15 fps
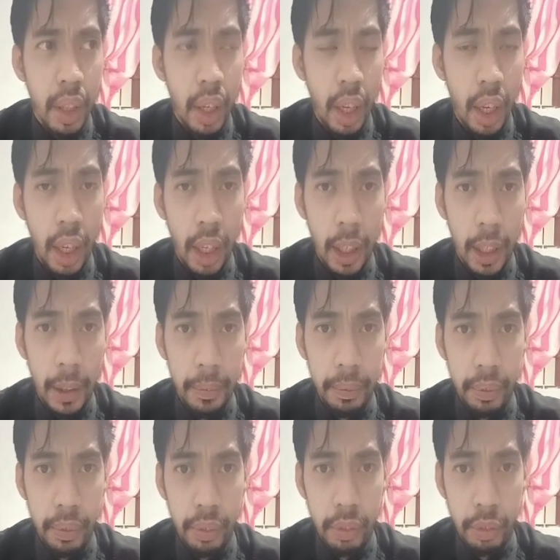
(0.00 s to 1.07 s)
uh,
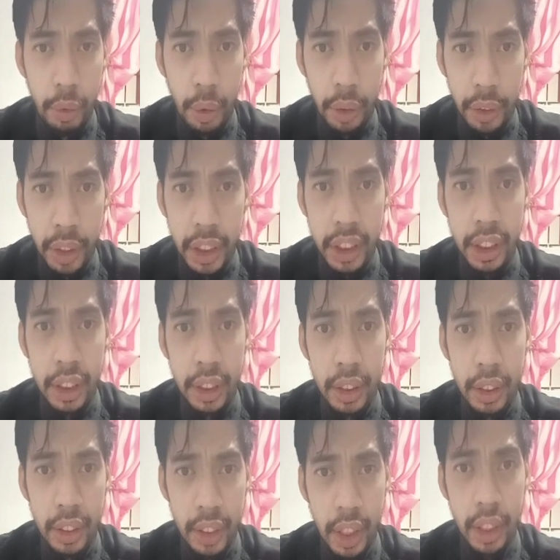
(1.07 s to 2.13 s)
for this
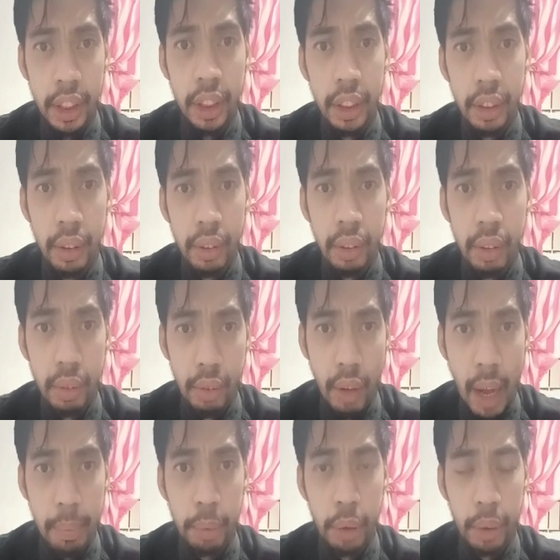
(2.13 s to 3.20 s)
sudden
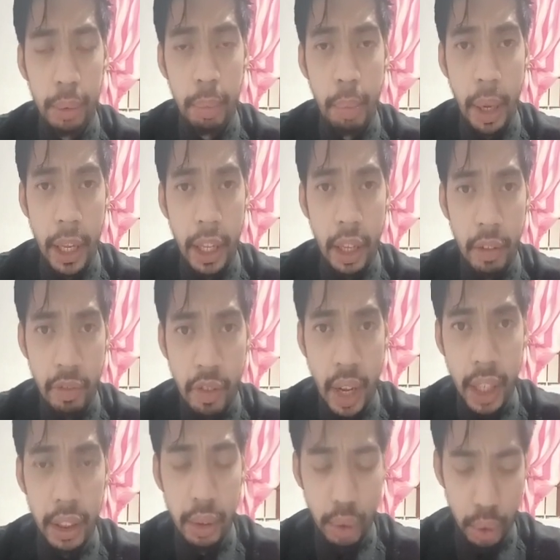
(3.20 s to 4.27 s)
rapture
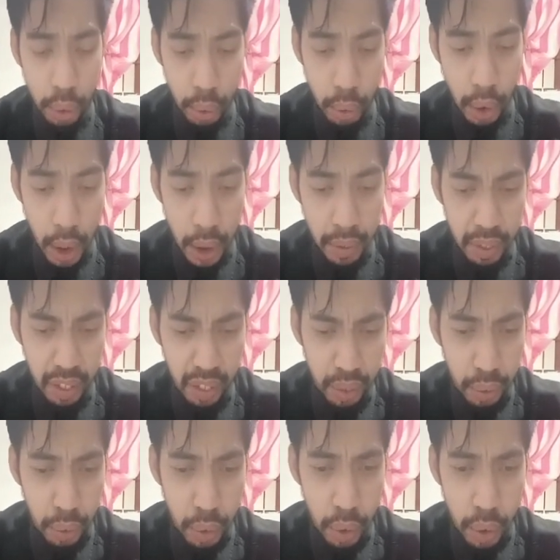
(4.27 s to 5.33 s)
event to
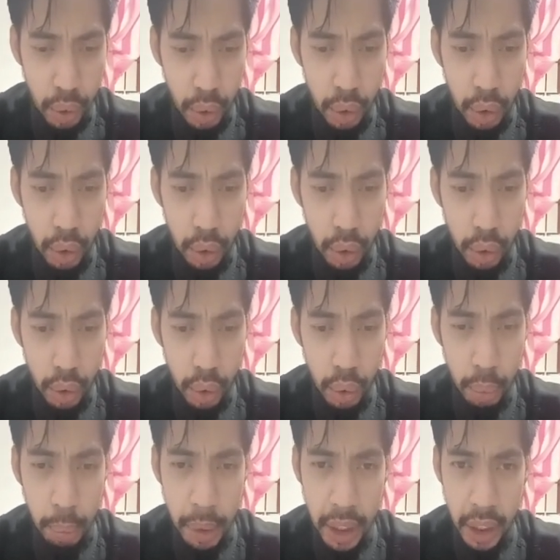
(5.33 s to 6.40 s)

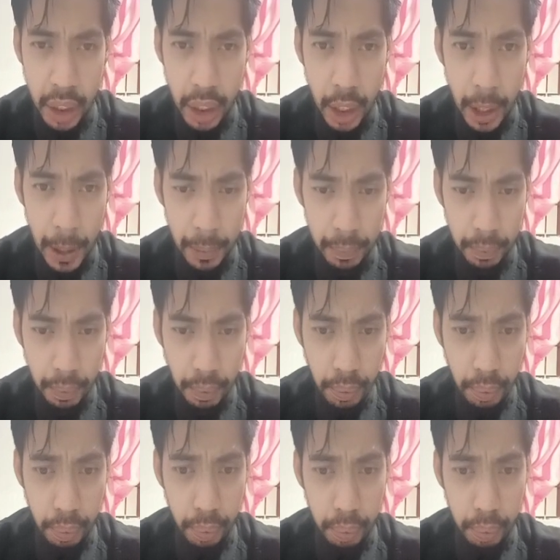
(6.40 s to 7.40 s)
to be